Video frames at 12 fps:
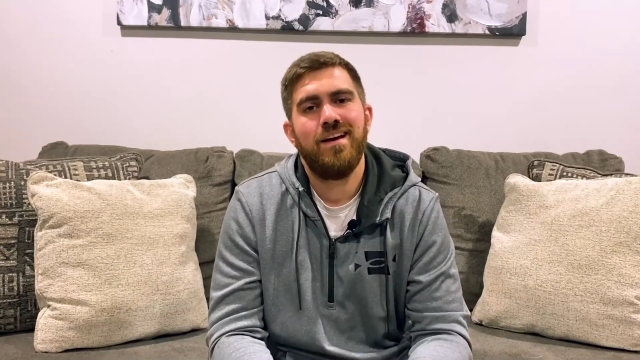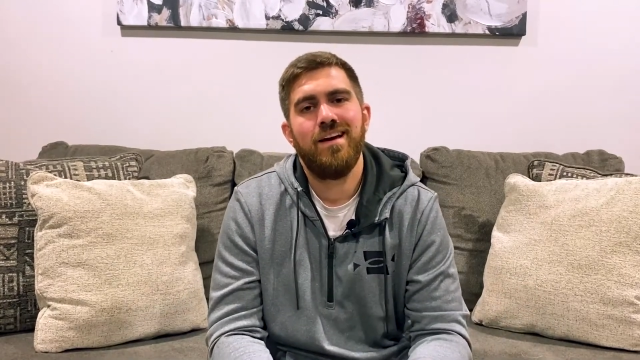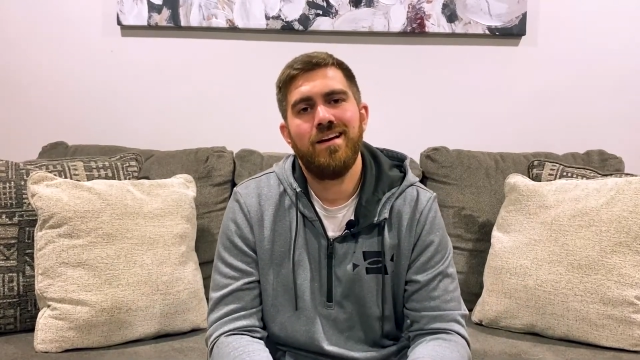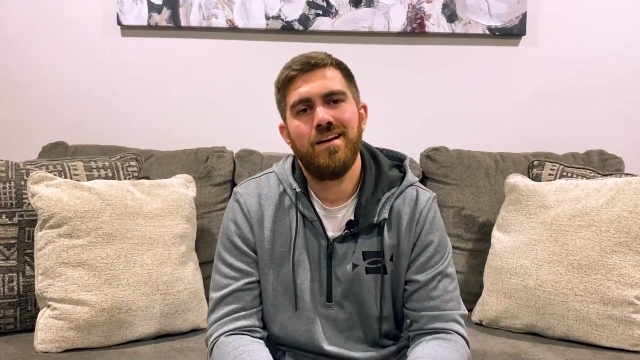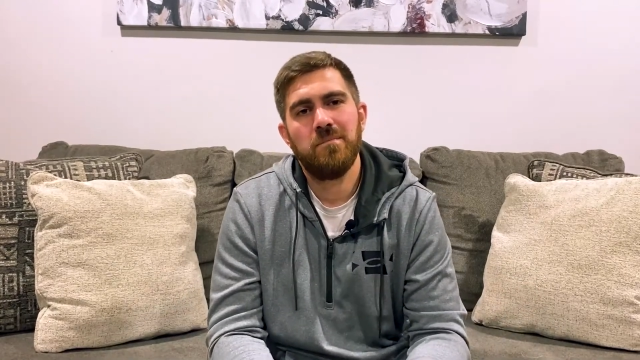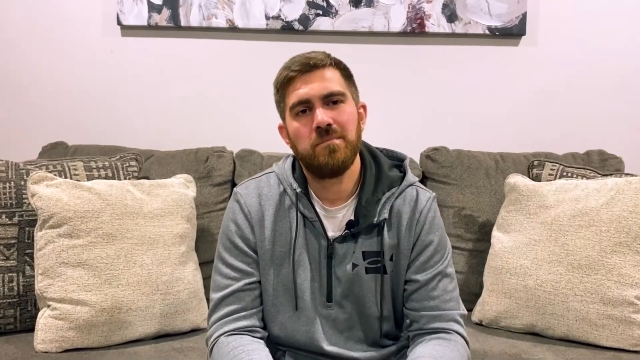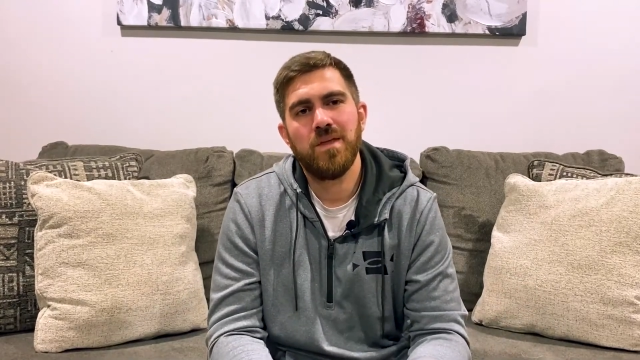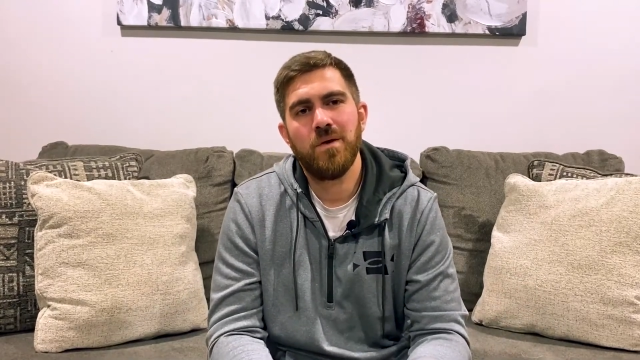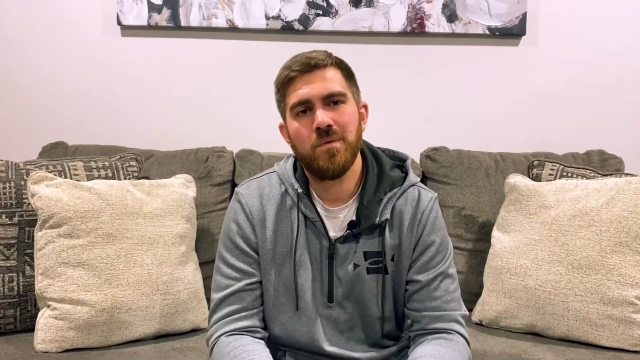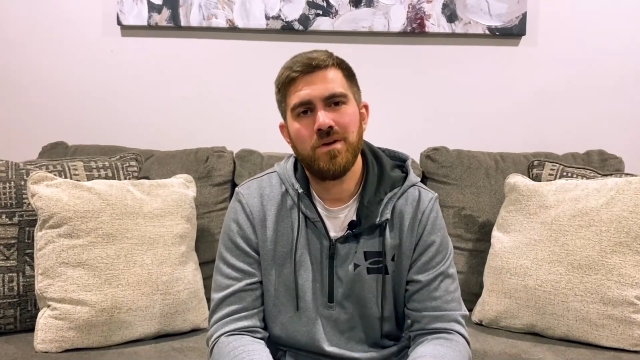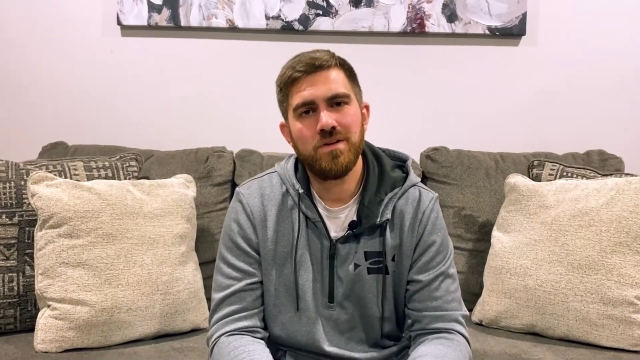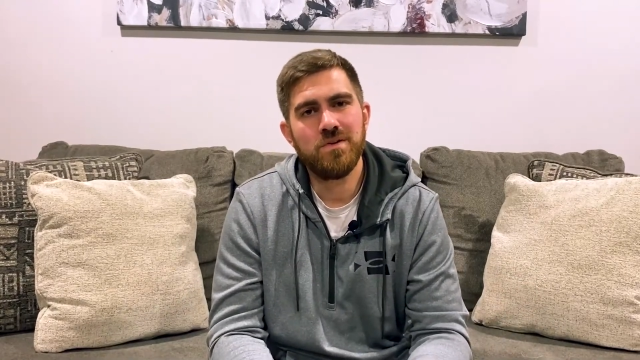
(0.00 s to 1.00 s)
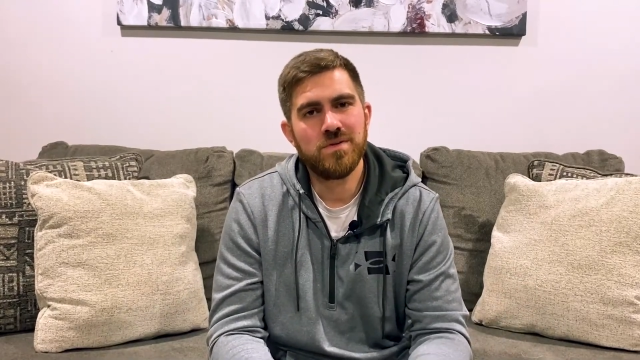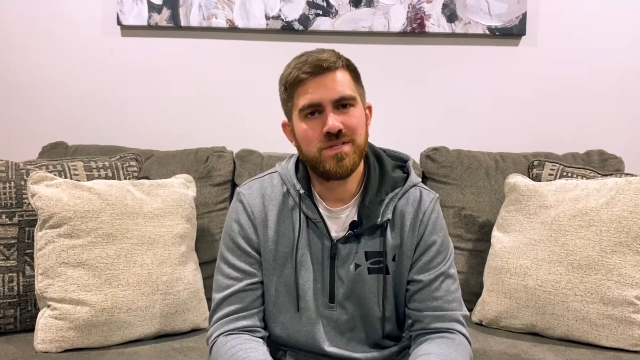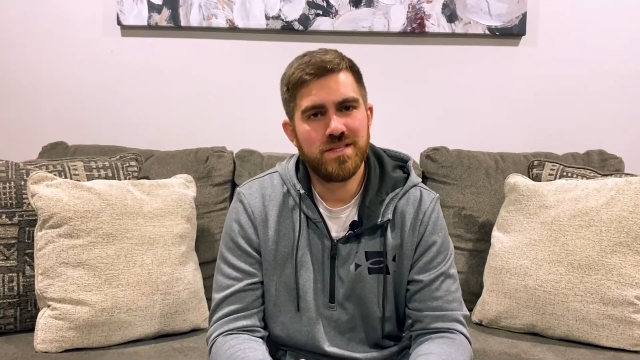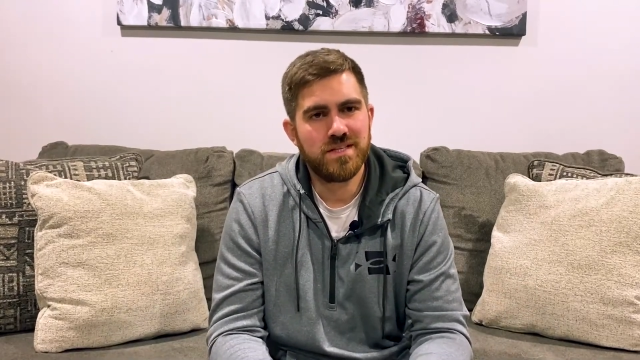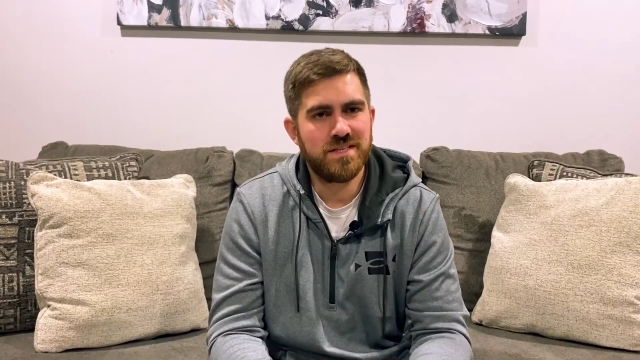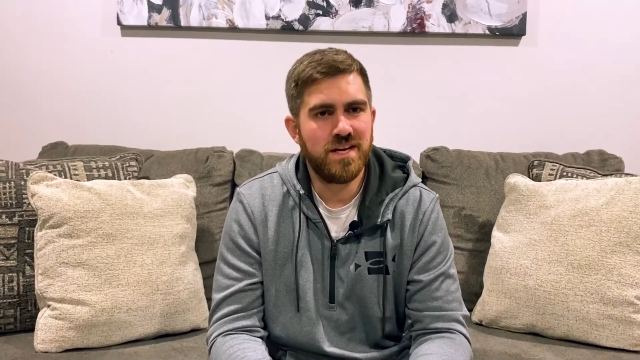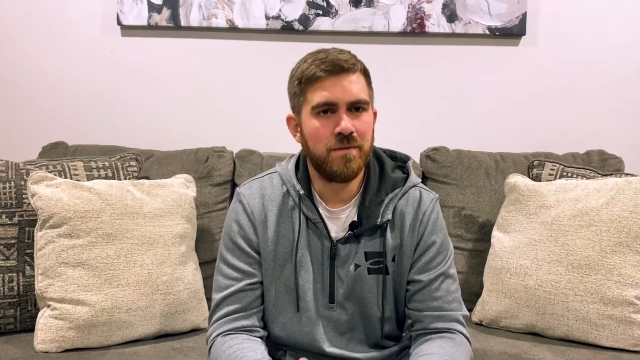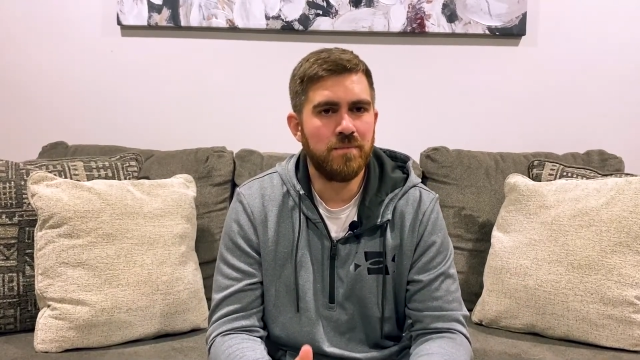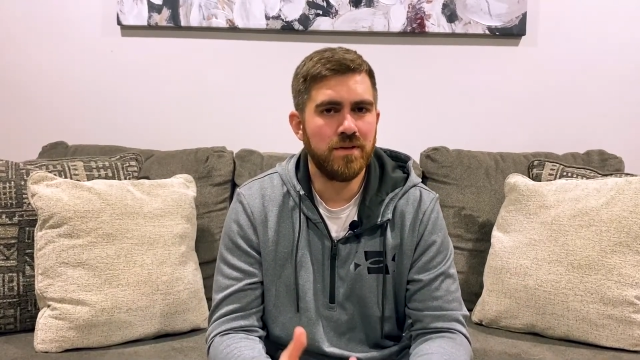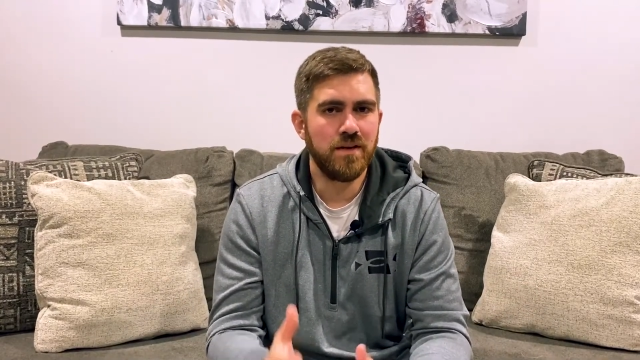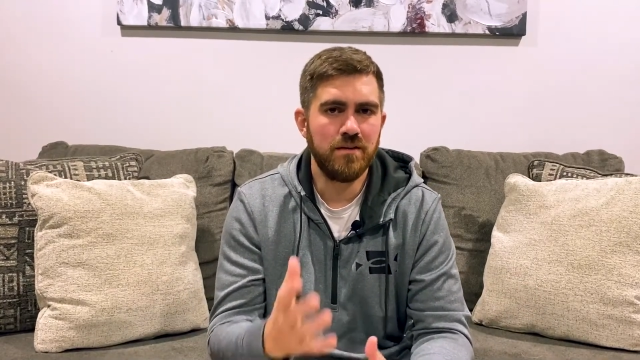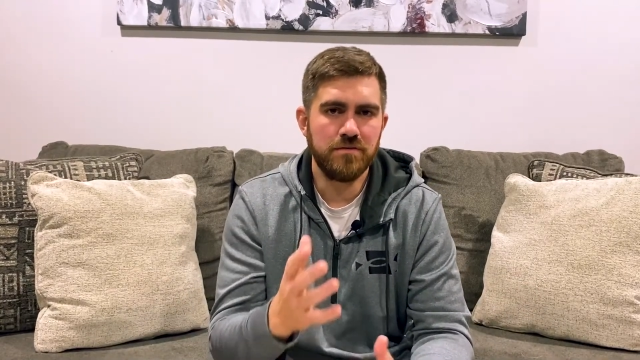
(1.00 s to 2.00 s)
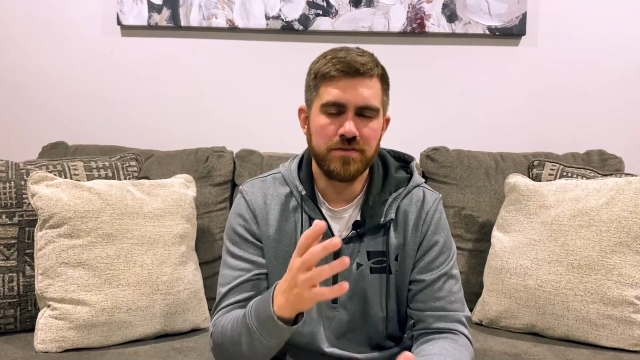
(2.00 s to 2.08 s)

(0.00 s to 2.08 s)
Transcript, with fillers: um, I want to use the example of